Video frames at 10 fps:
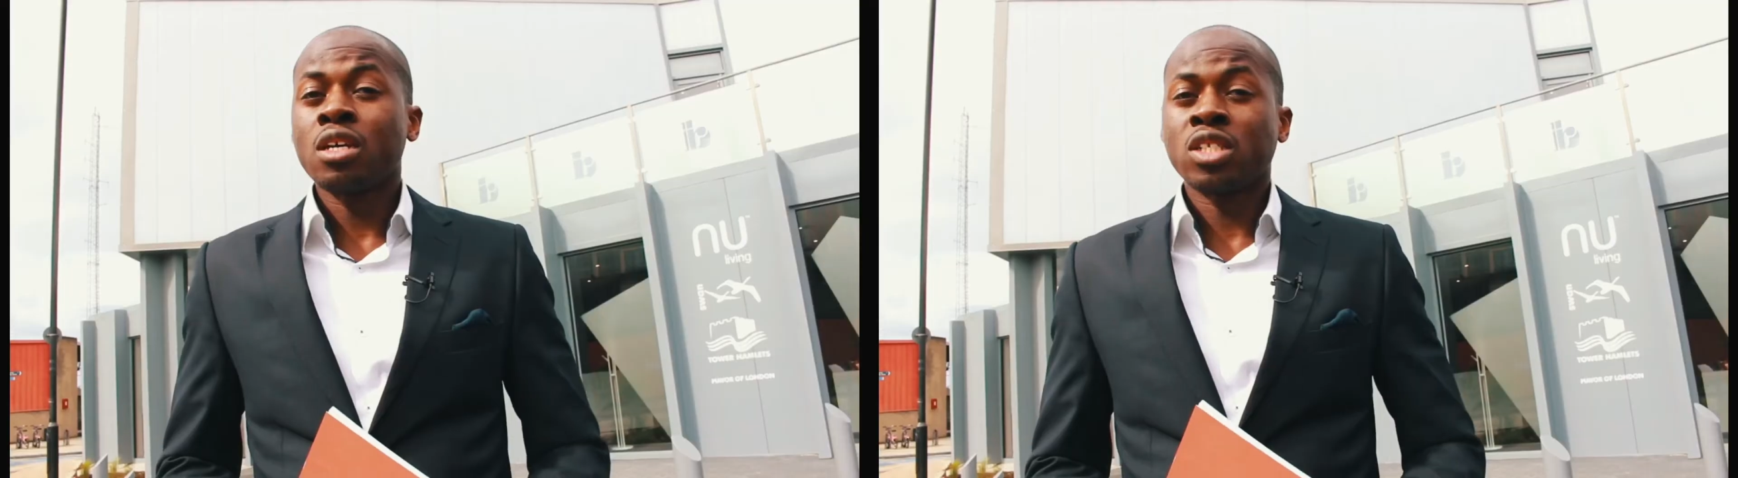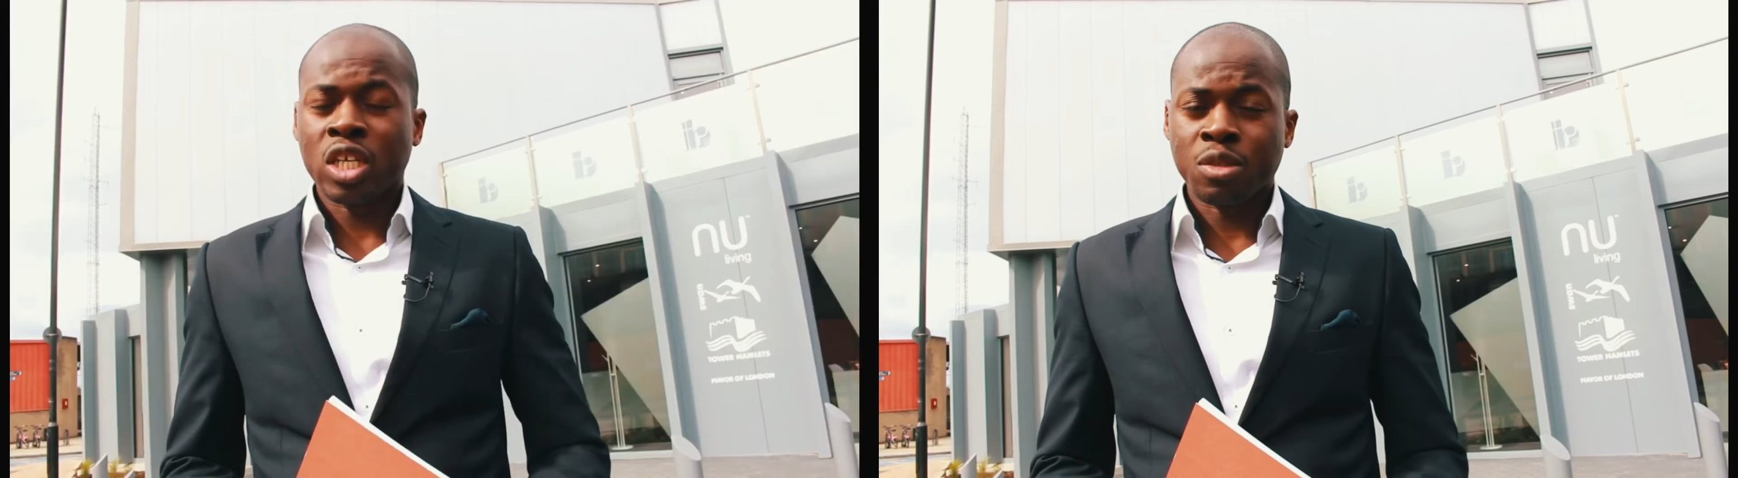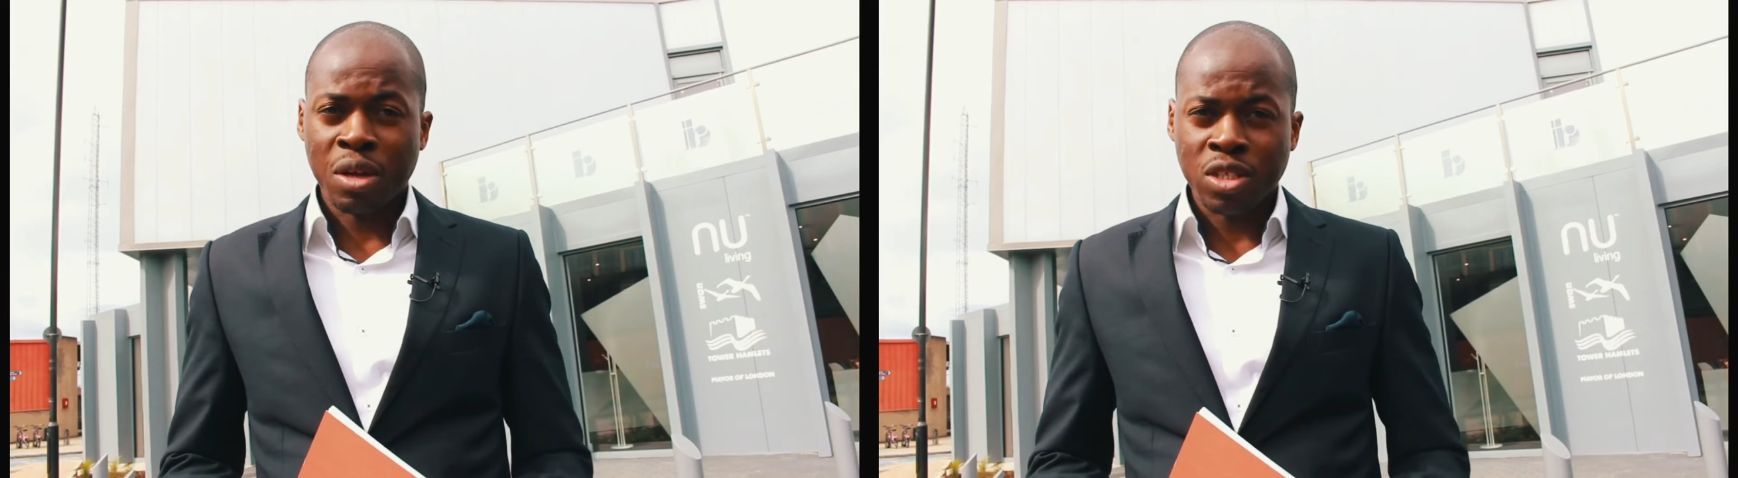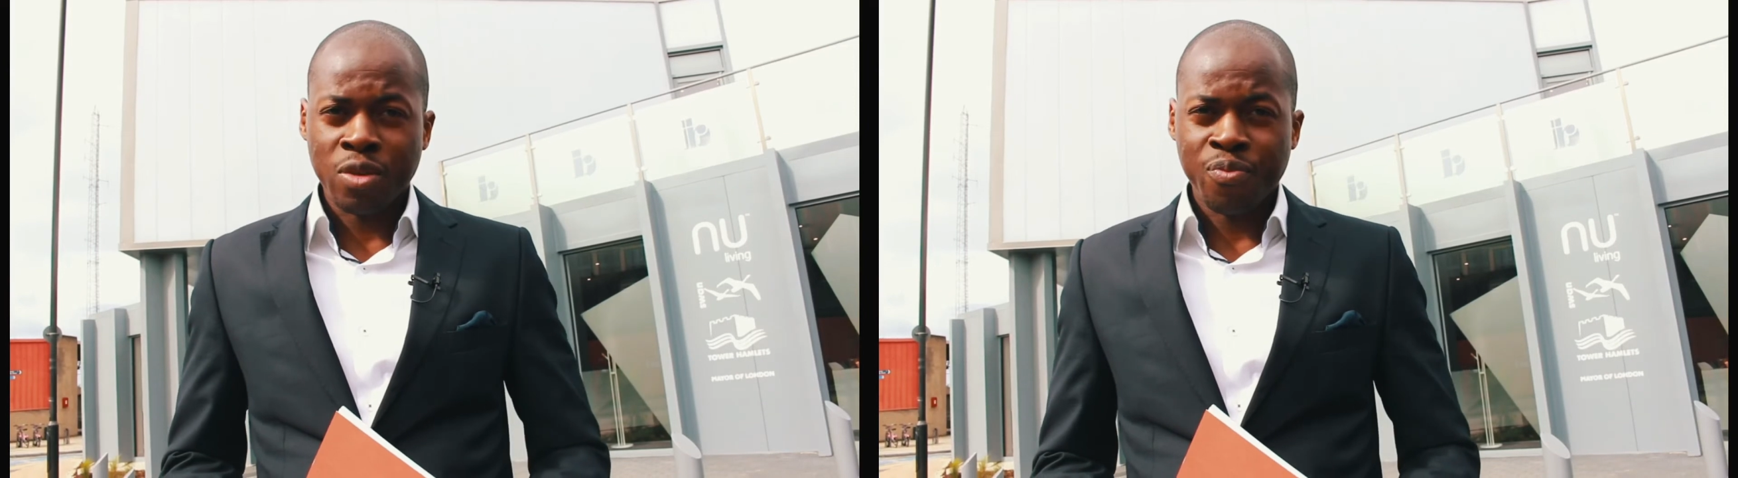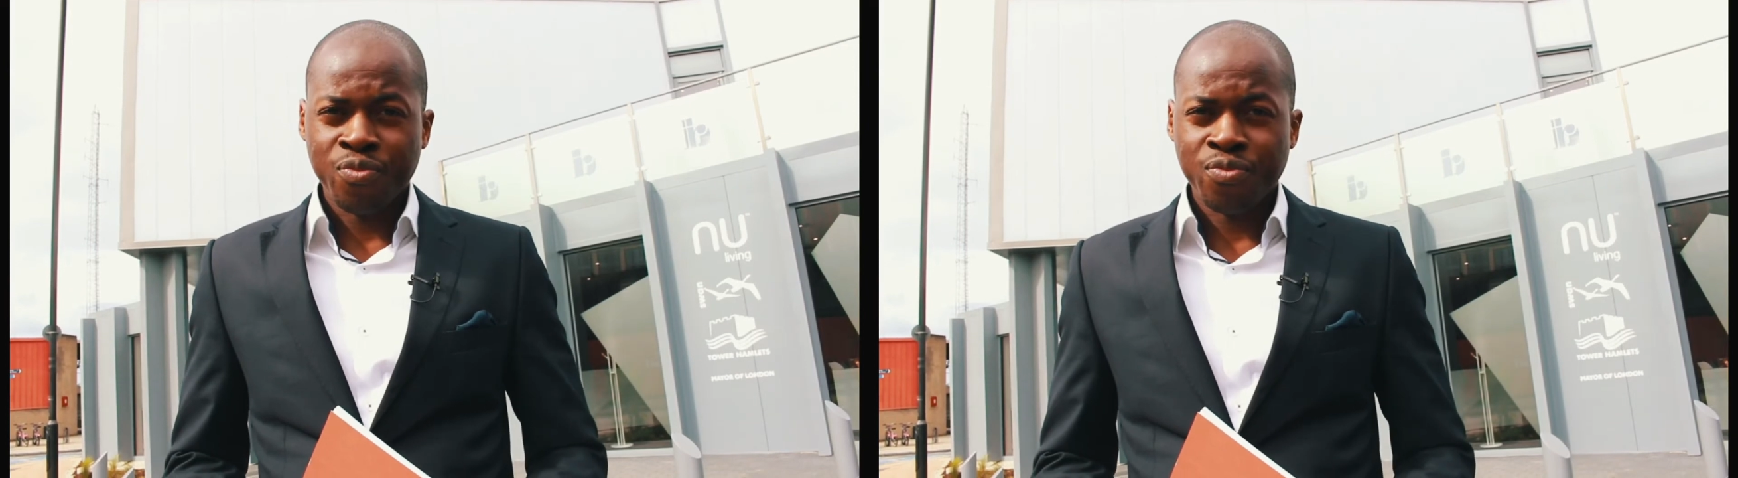six months.
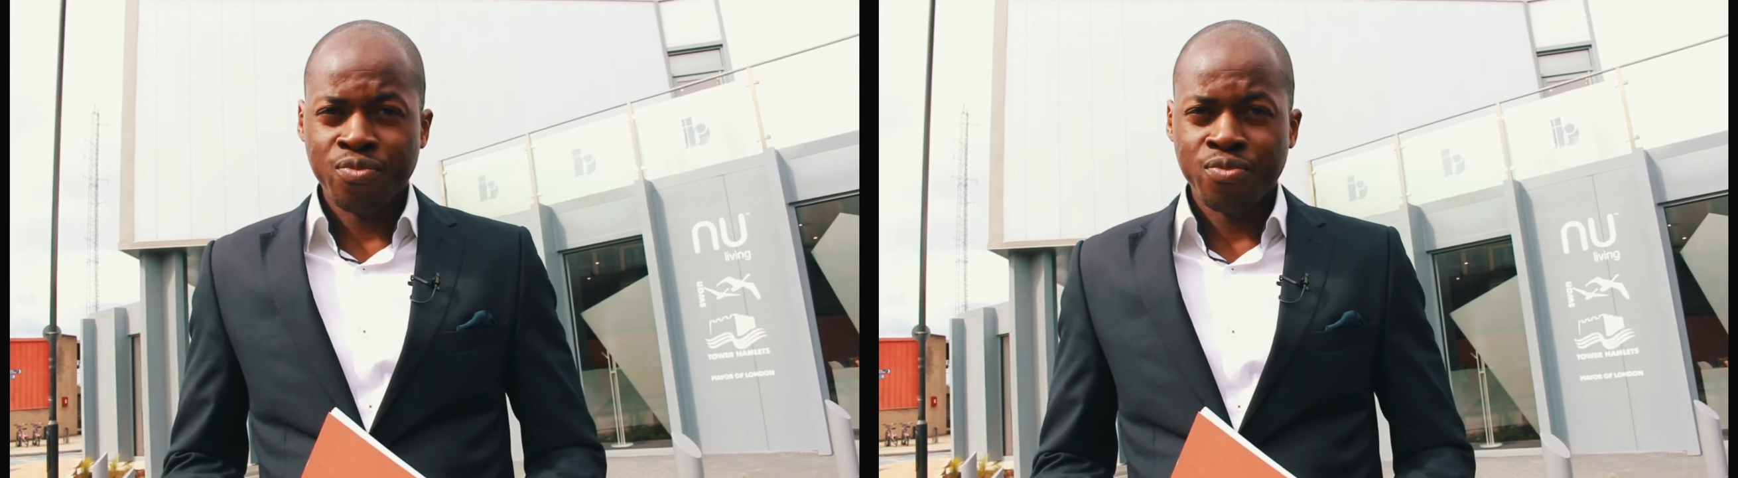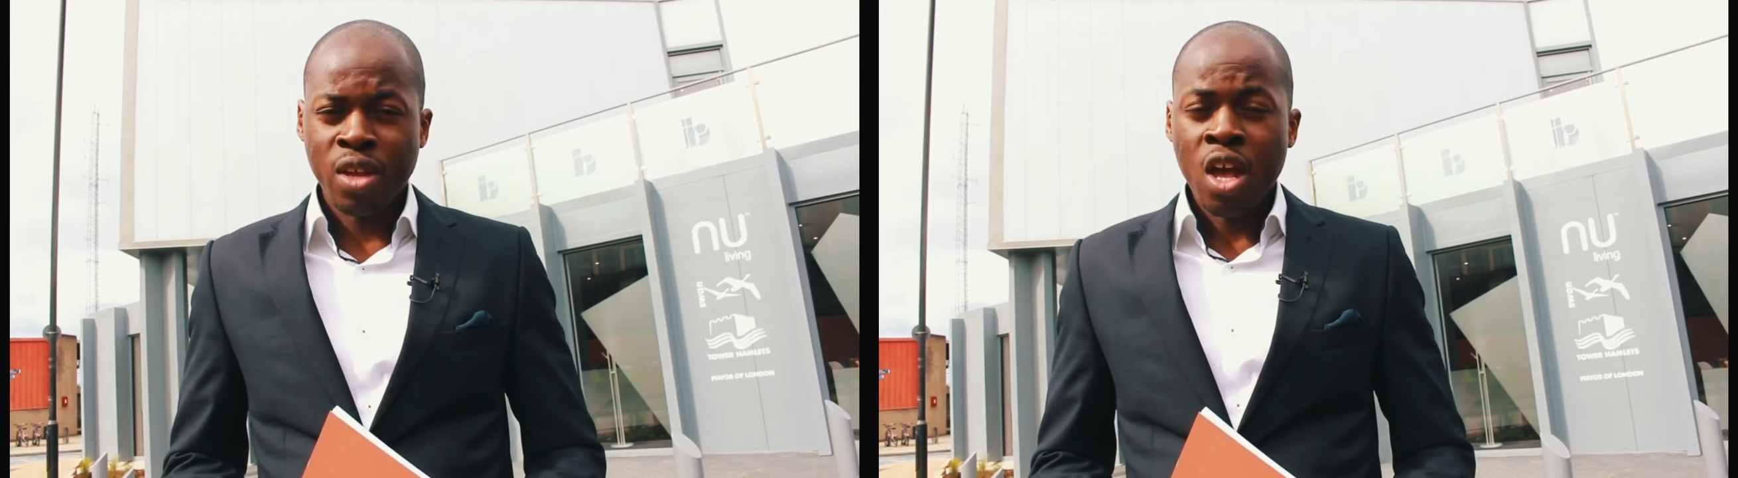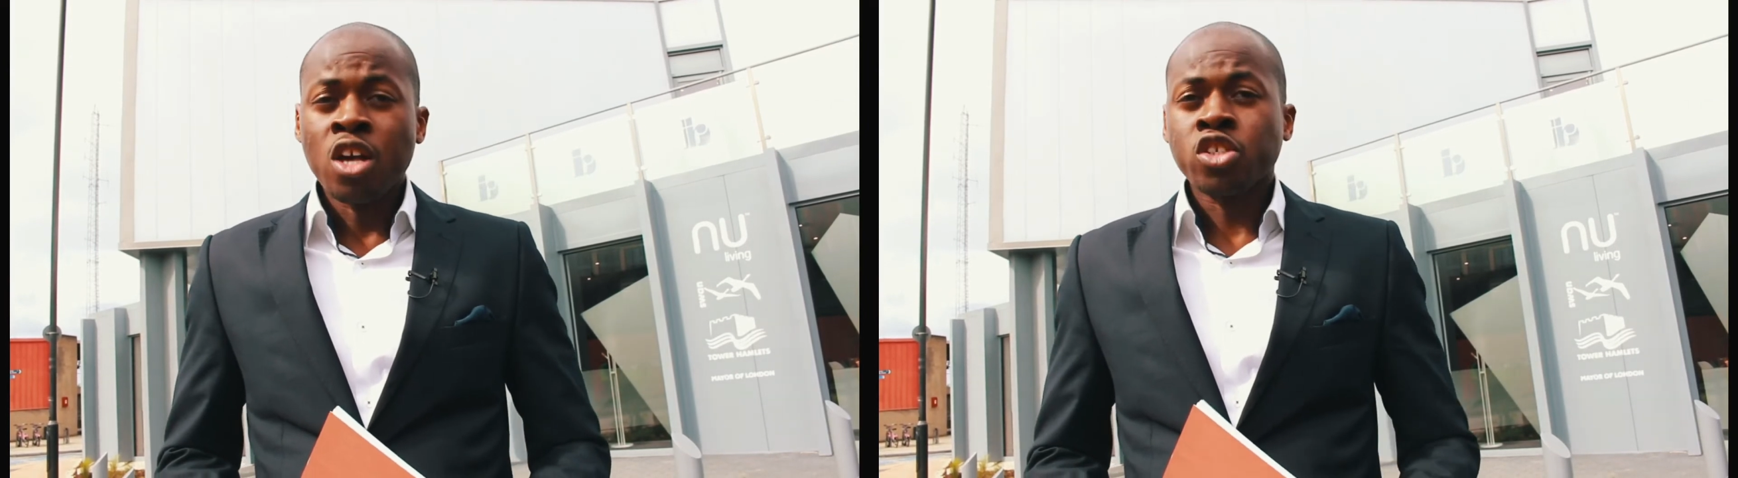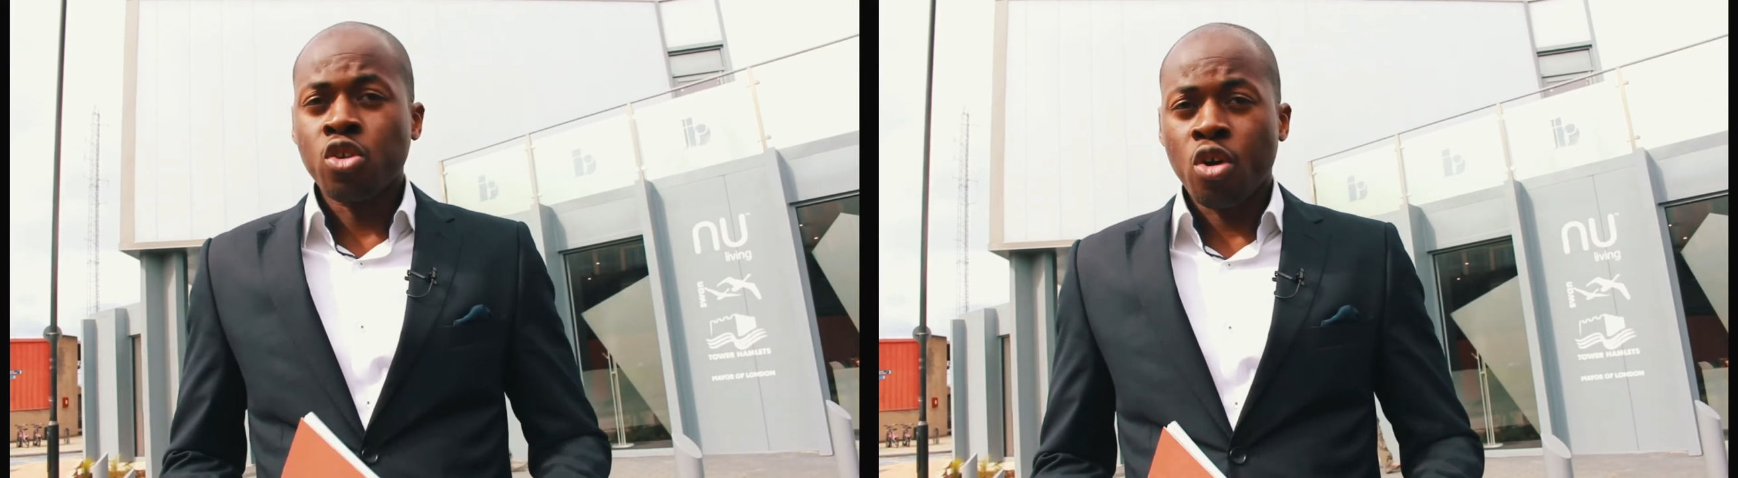So look,